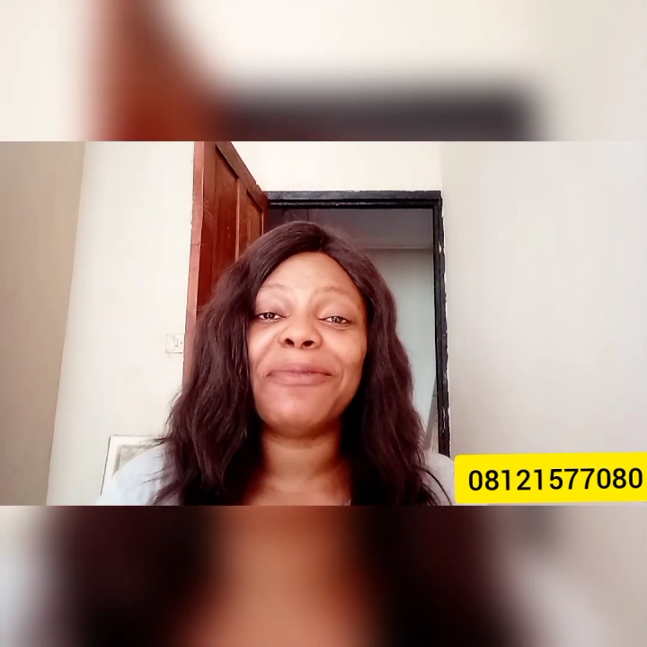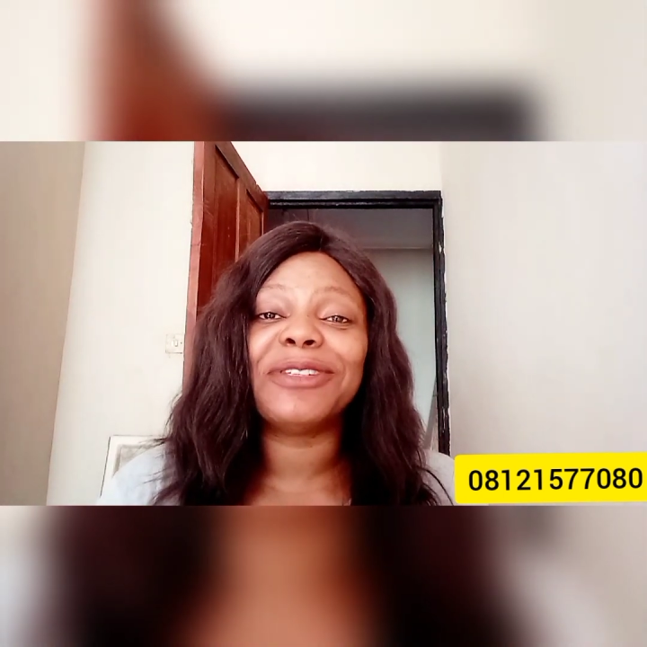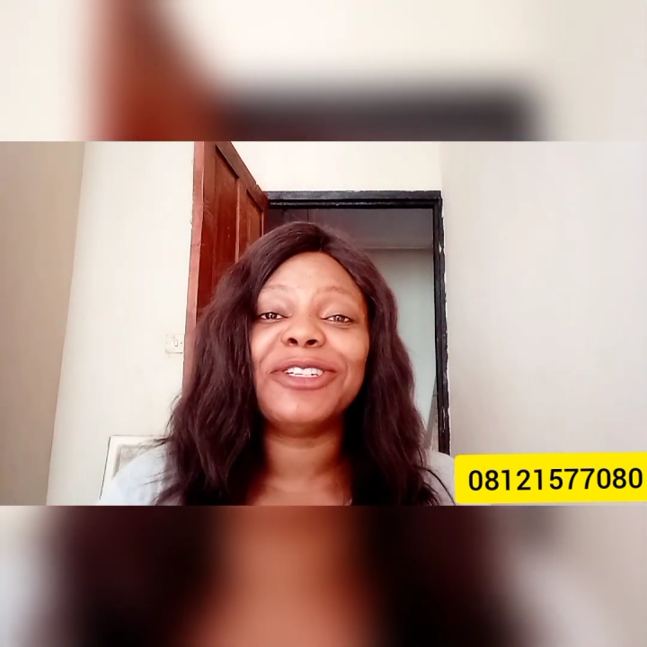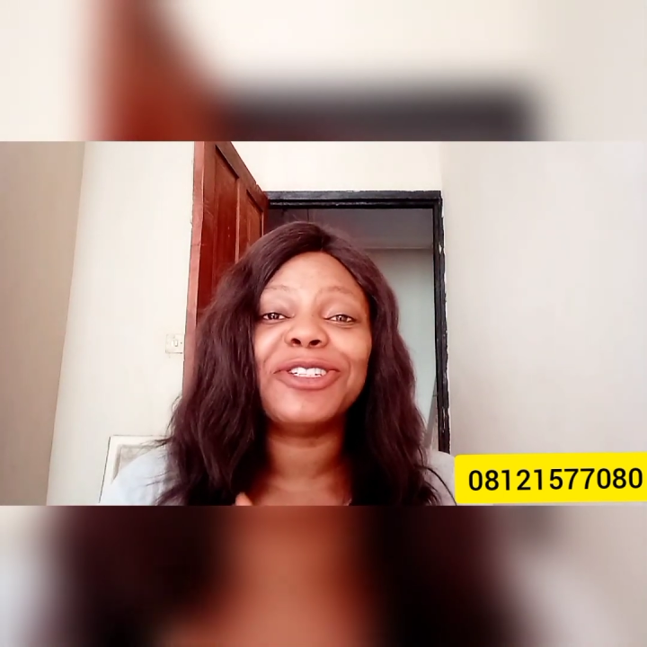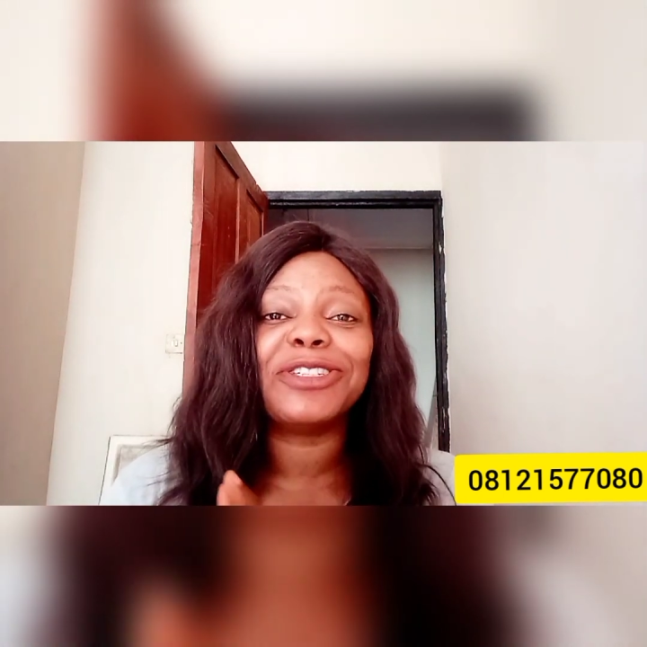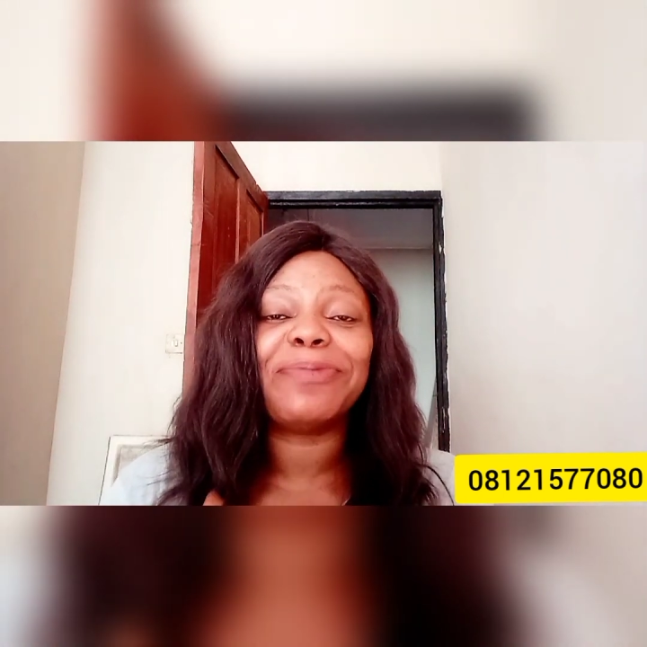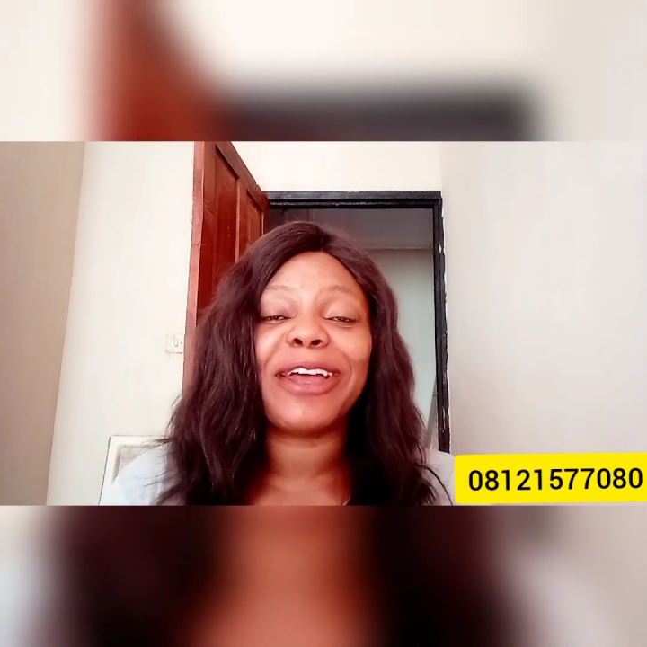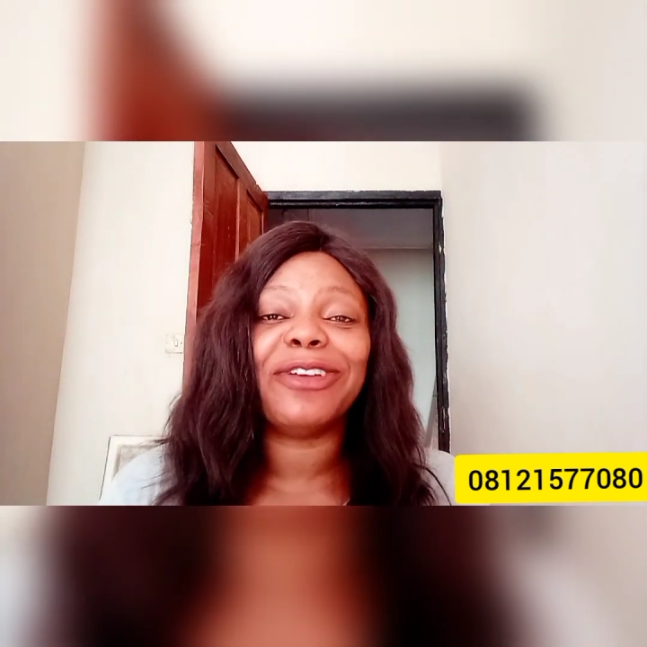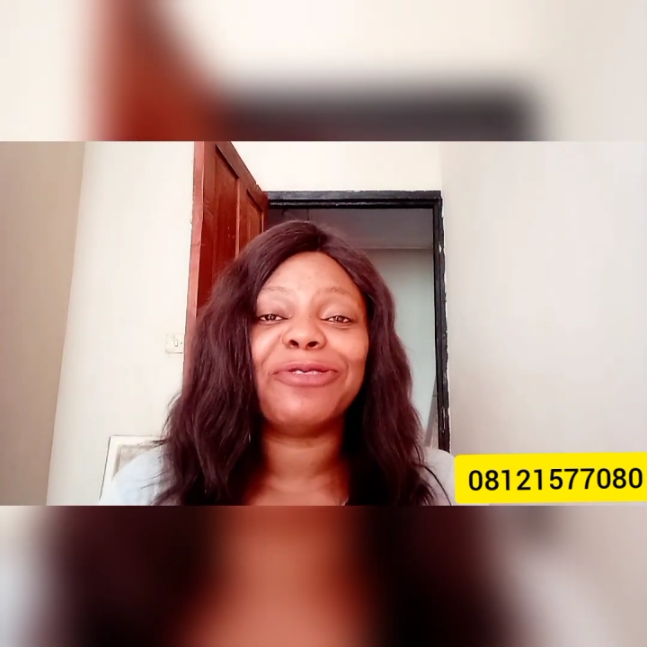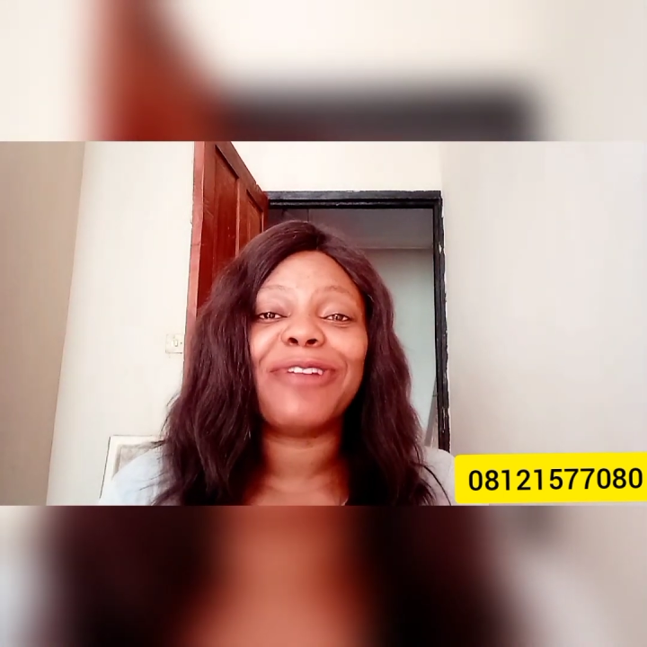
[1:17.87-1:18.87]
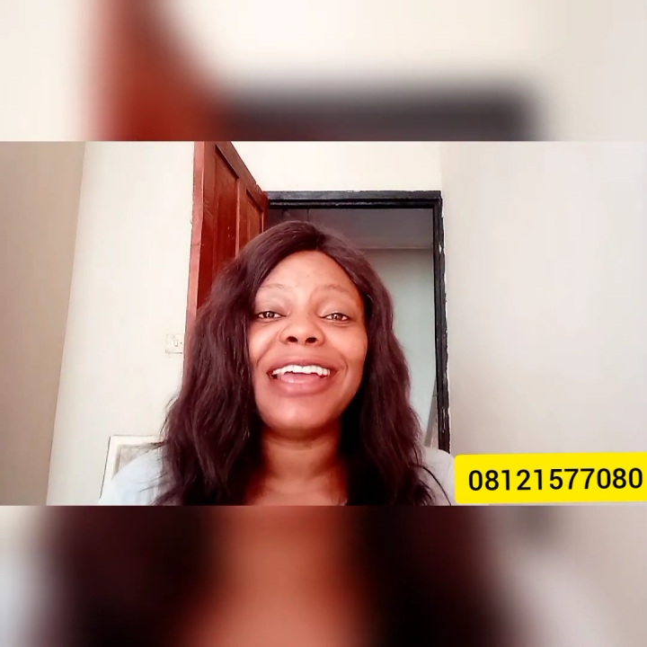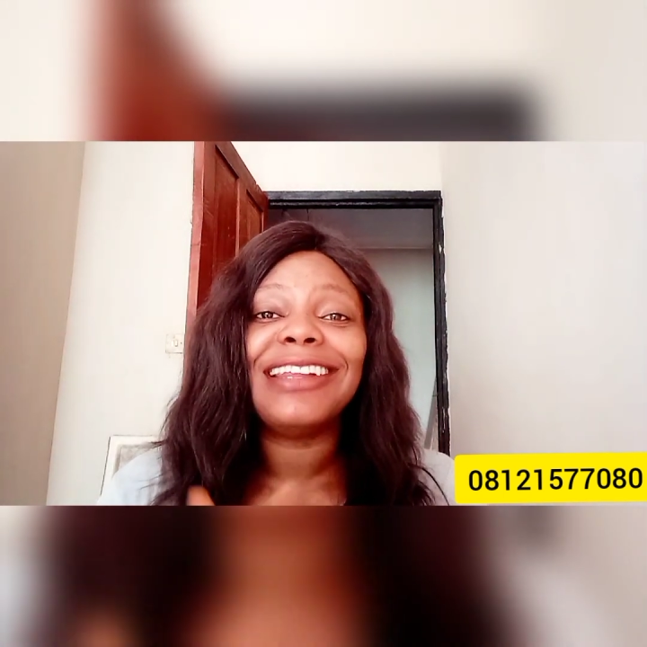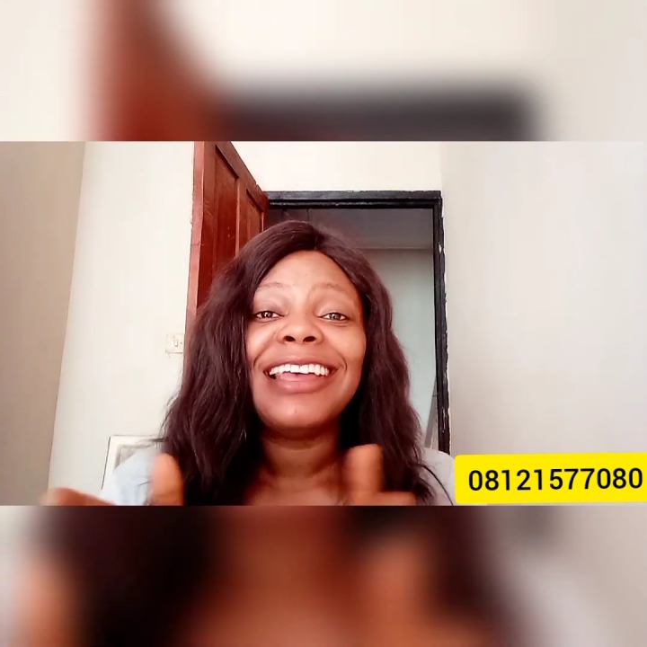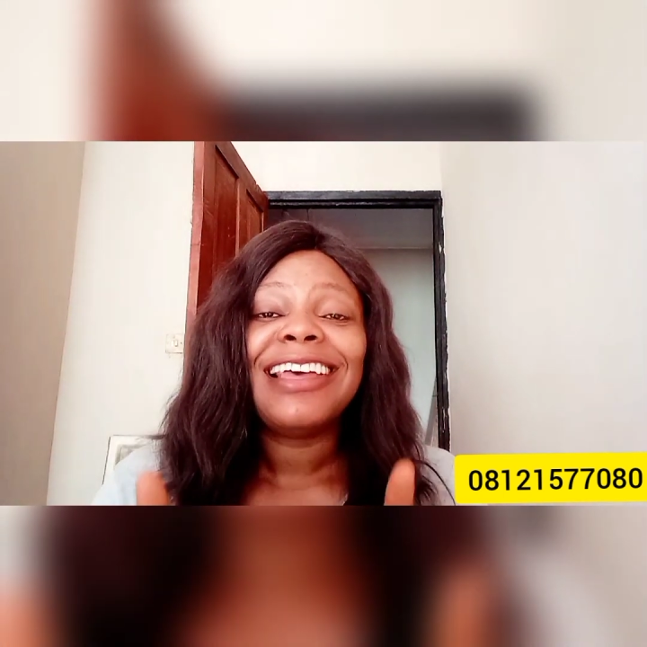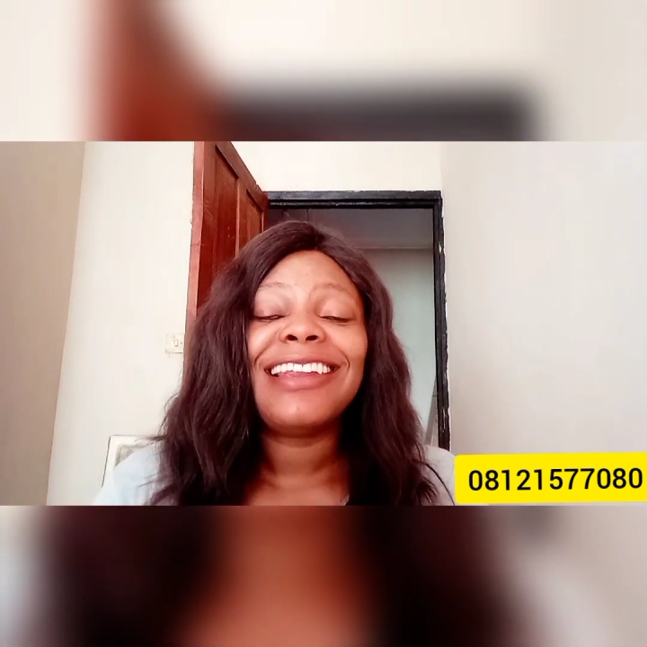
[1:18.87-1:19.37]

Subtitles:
button just by your right,